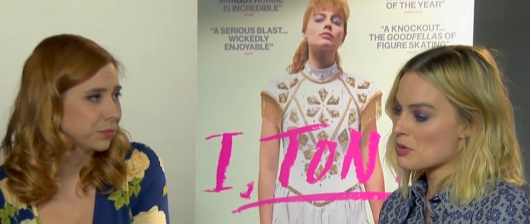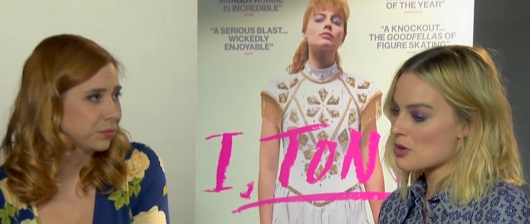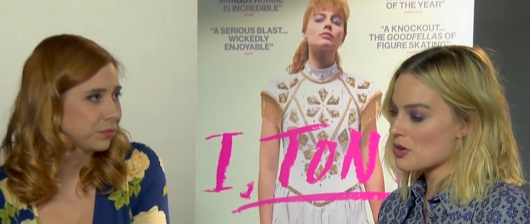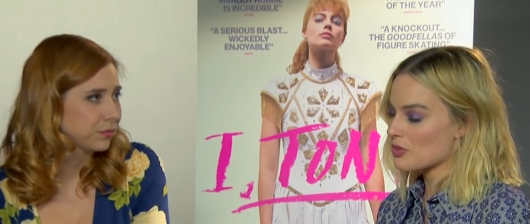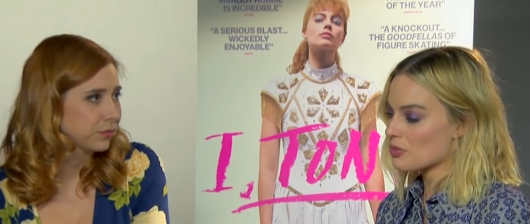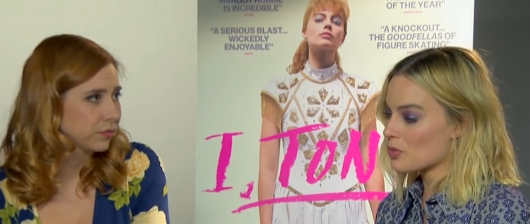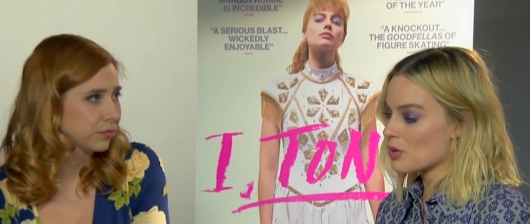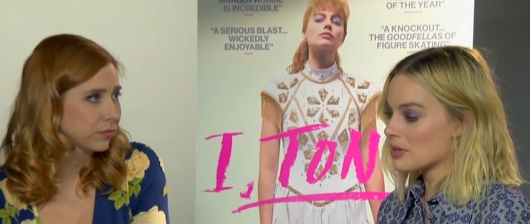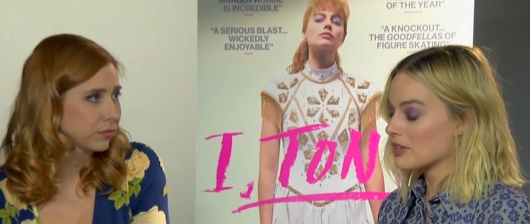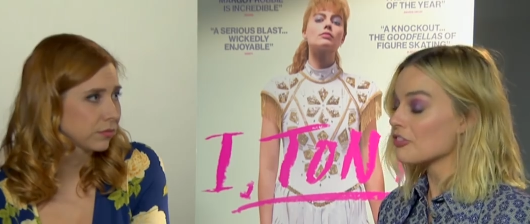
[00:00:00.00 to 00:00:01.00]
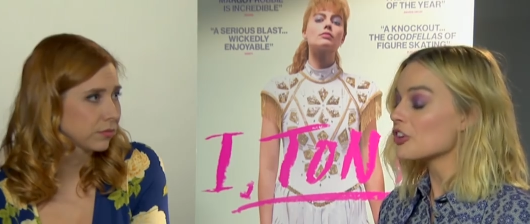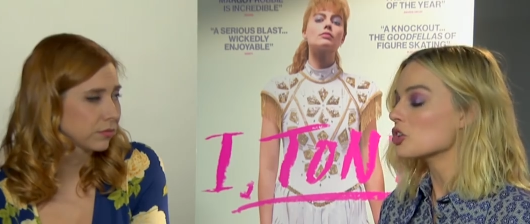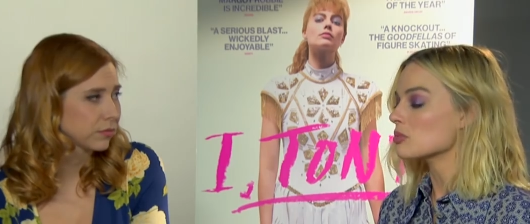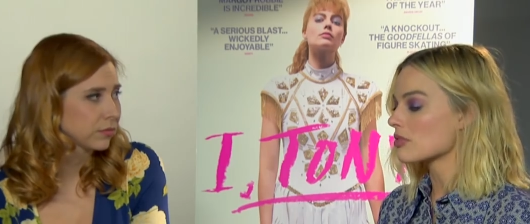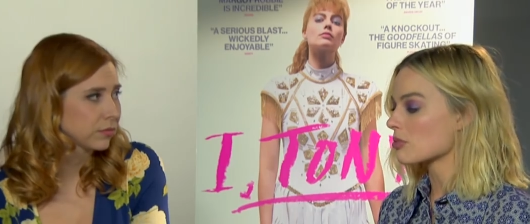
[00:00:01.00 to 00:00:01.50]
Speaker 1: to promote women in
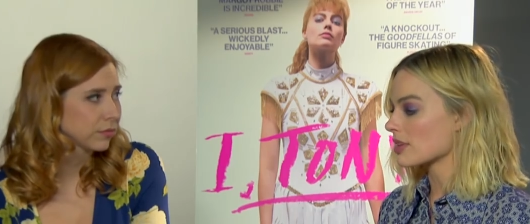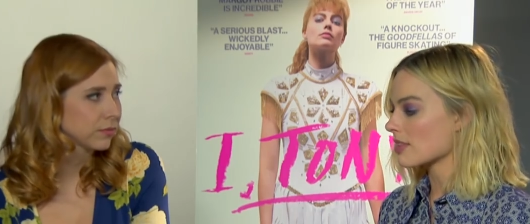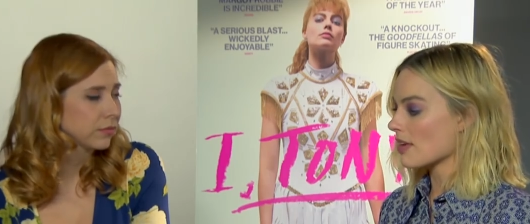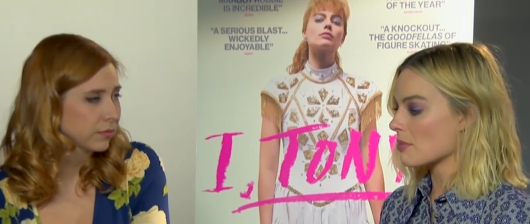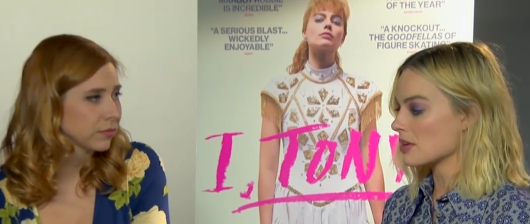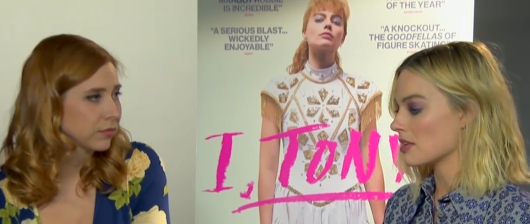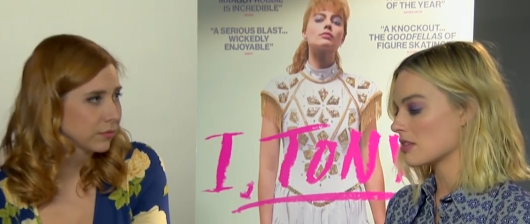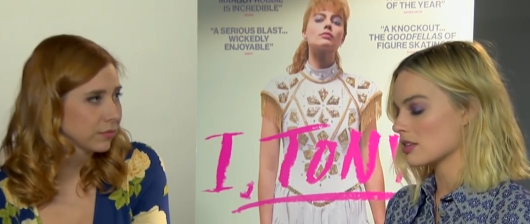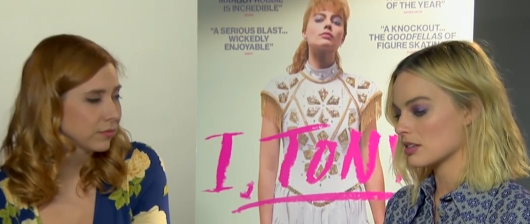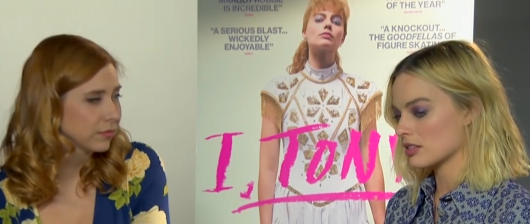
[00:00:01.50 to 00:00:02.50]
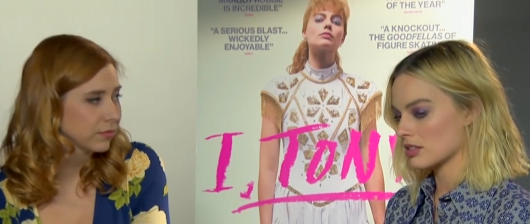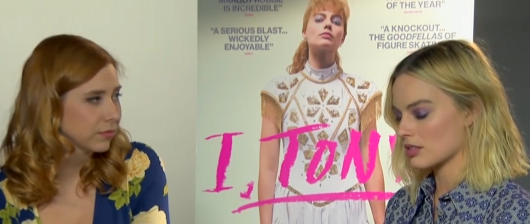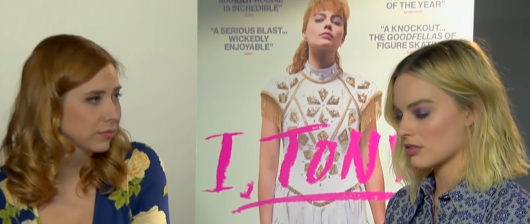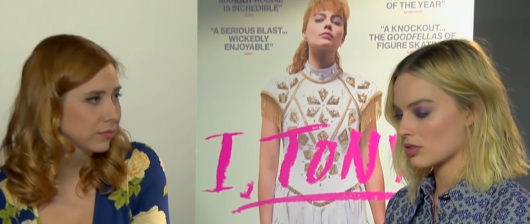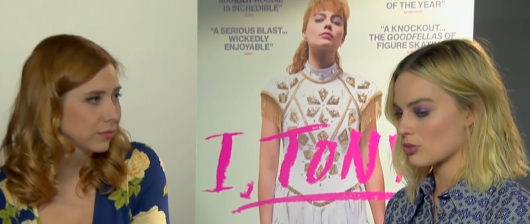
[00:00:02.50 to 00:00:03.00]
film, whether that be the
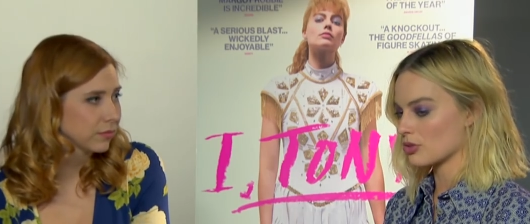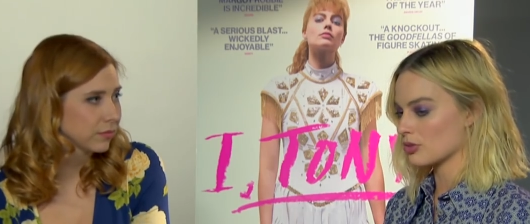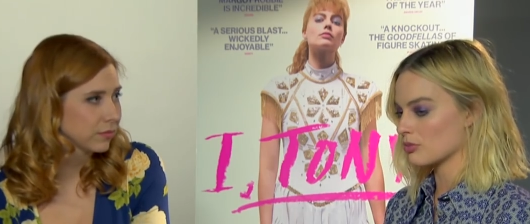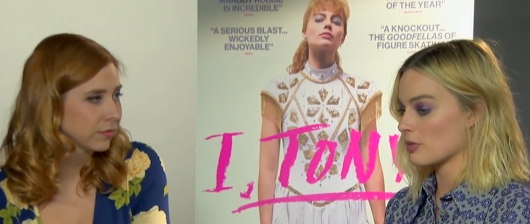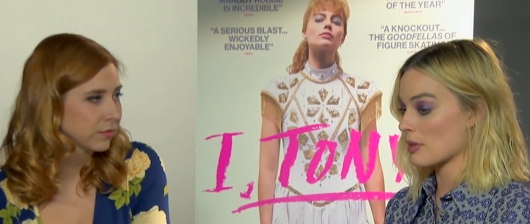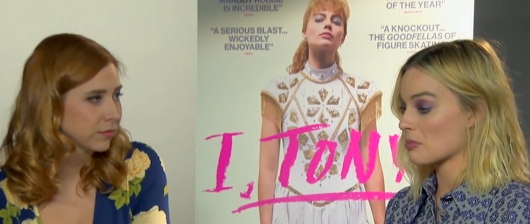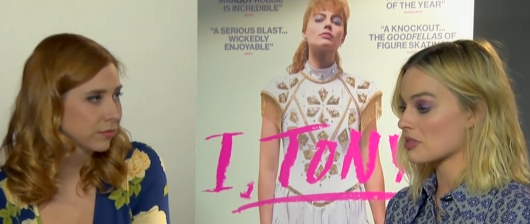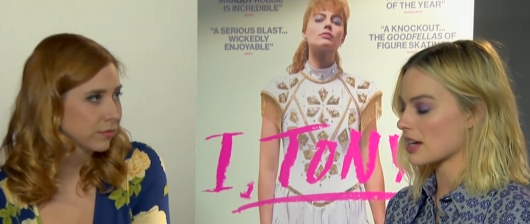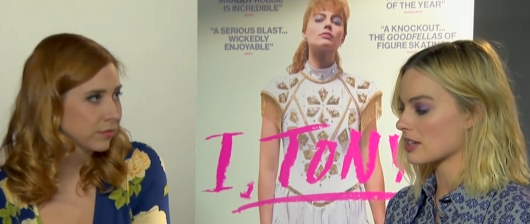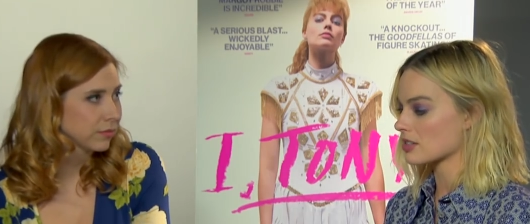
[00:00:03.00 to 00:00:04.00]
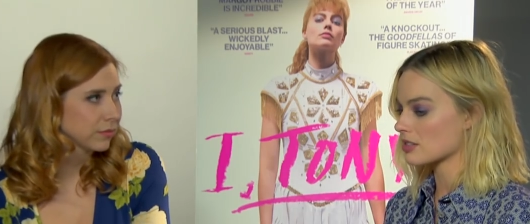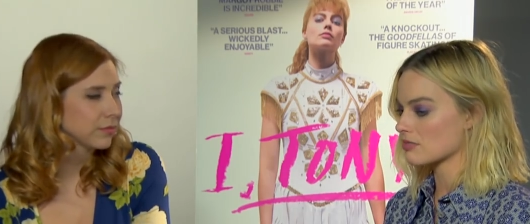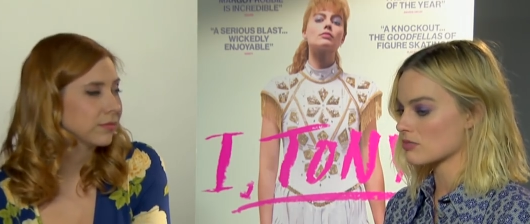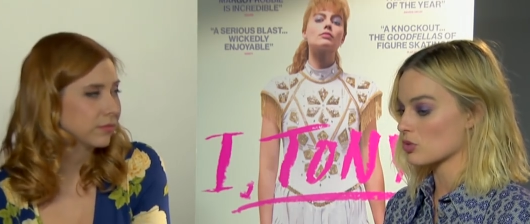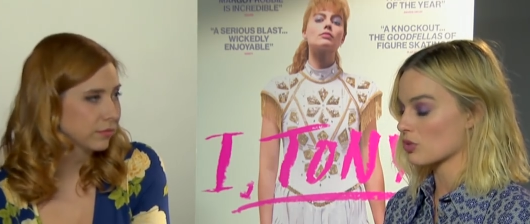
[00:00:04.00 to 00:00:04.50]
uh, through female
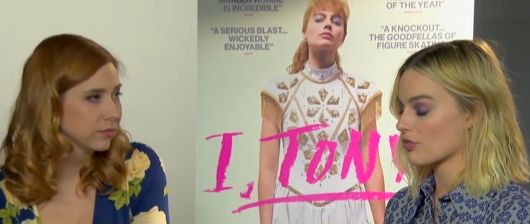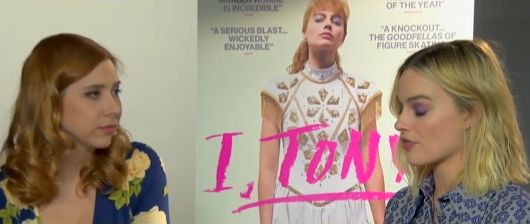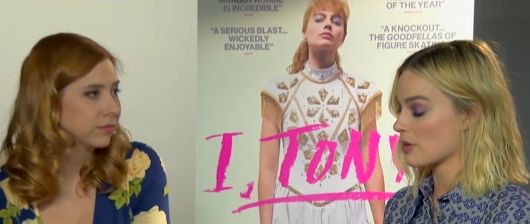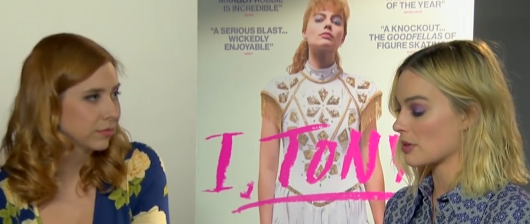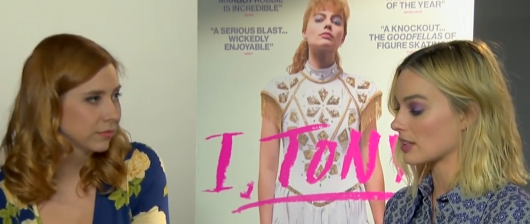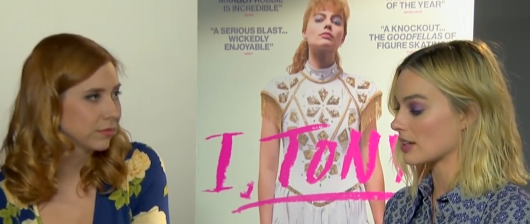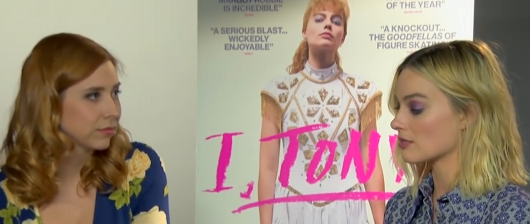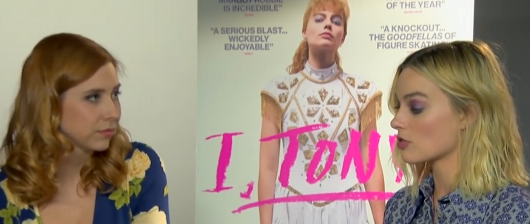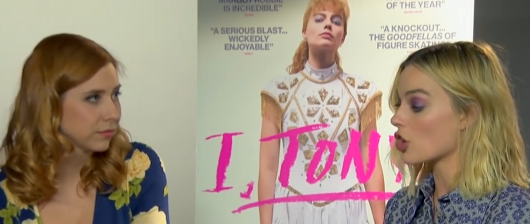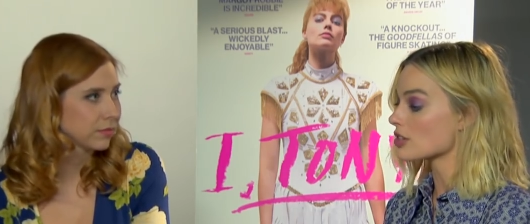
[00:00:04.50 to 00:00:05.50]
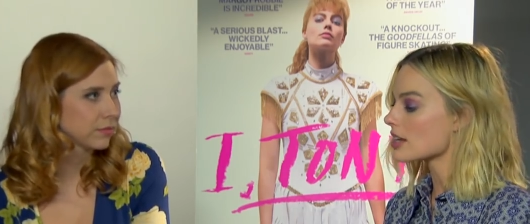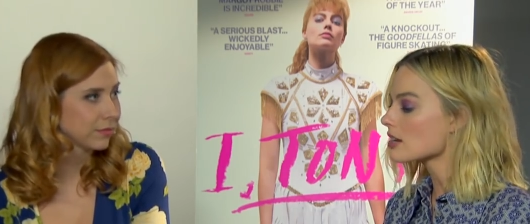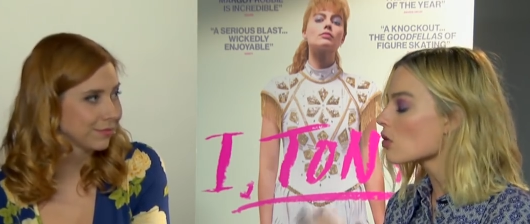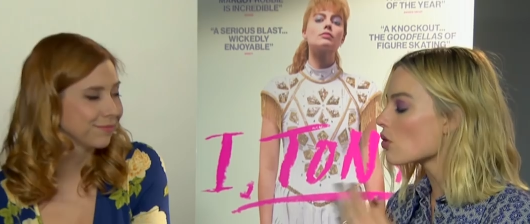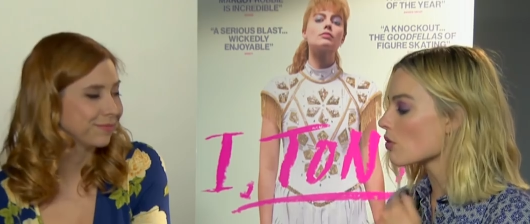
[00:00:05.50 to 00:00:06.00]
protagonists or female-led
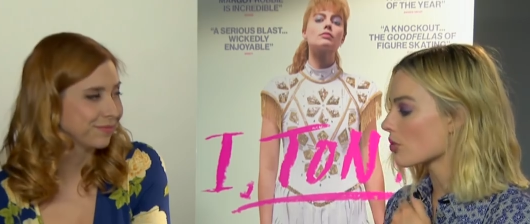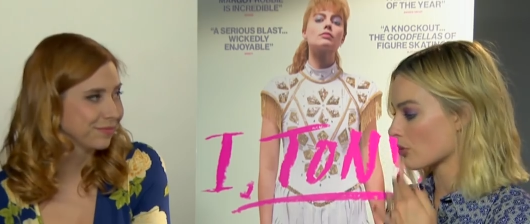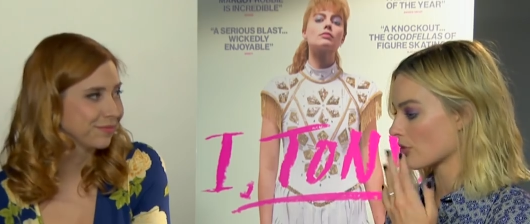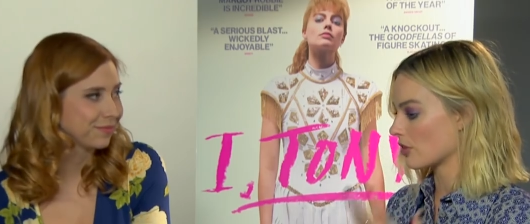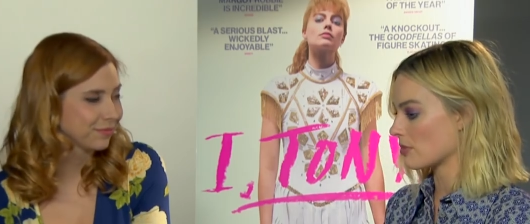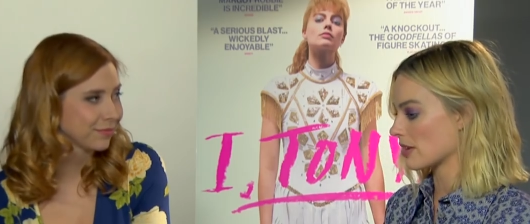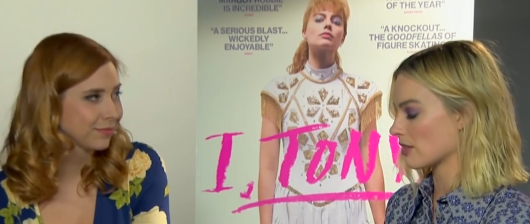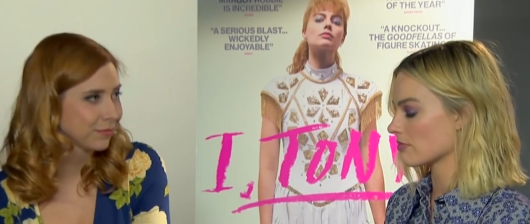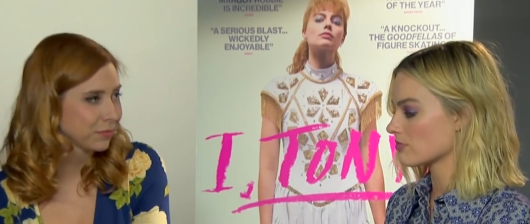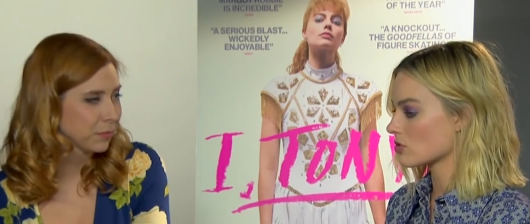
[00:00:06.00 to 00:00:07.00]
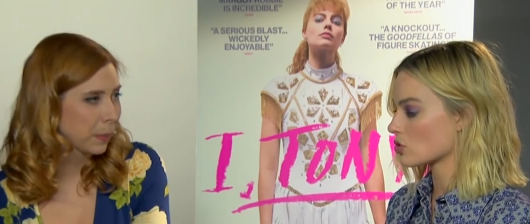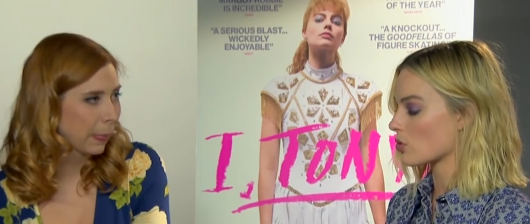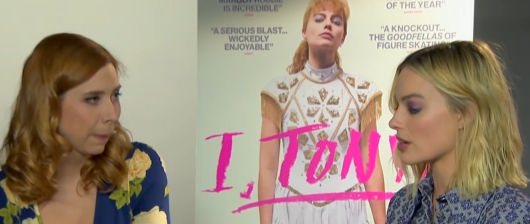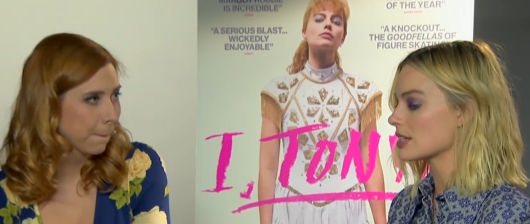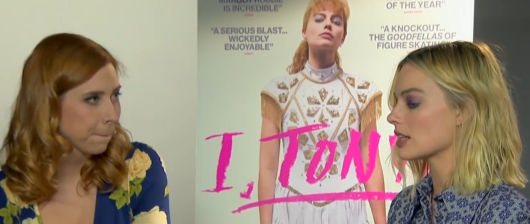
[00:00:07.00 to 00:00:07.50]
content or mm-hmm. through female
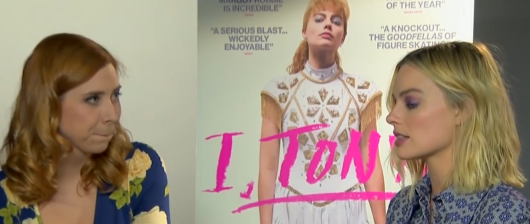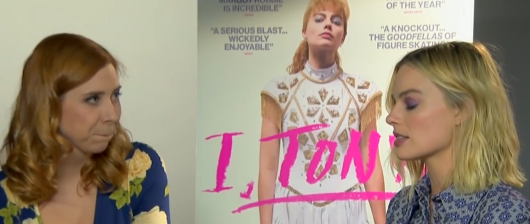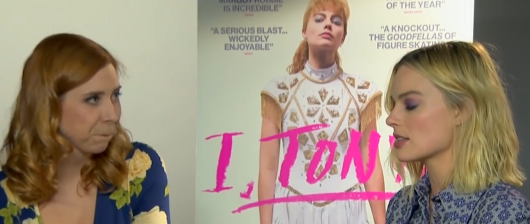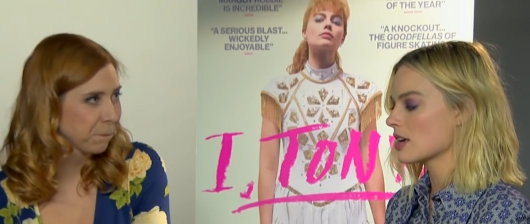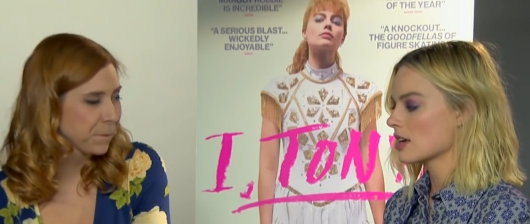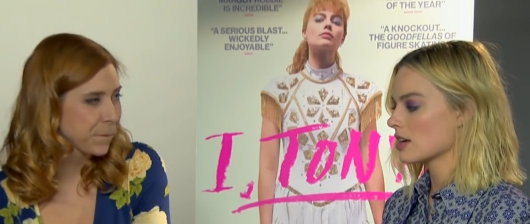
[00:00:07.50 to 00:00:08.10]
storytellers.